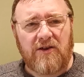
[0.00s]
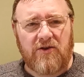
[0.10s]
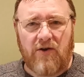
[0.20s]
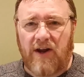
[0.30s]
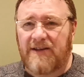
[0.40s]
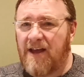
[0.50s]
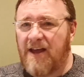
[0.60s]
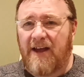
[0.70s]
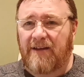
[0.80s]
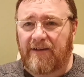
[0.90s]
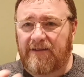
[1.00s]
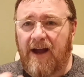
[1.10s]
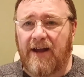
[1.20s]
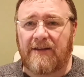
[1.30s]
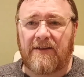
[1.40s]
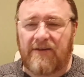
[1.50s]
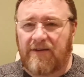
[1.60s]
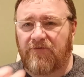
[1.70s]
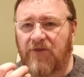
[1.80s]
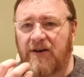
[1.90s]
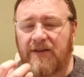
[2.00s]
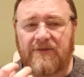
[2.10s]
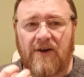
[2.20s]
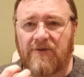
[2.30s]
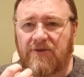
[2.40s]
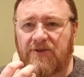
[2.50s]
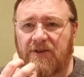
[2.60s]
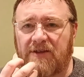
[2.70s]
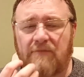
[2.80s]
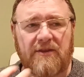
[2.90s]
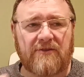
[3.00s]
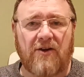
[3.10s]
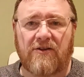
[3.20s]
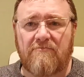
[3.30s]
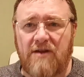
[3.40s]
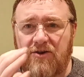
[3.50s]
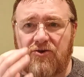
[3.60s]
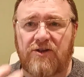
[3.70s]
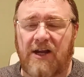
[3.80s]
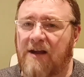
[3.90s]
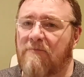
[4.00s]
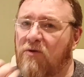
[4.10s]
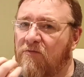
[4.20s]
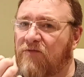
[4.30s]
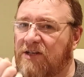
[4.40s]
Not nice. It's attacking the front of the tongue, just the tip of the tongue. The minute you take it, boom, it's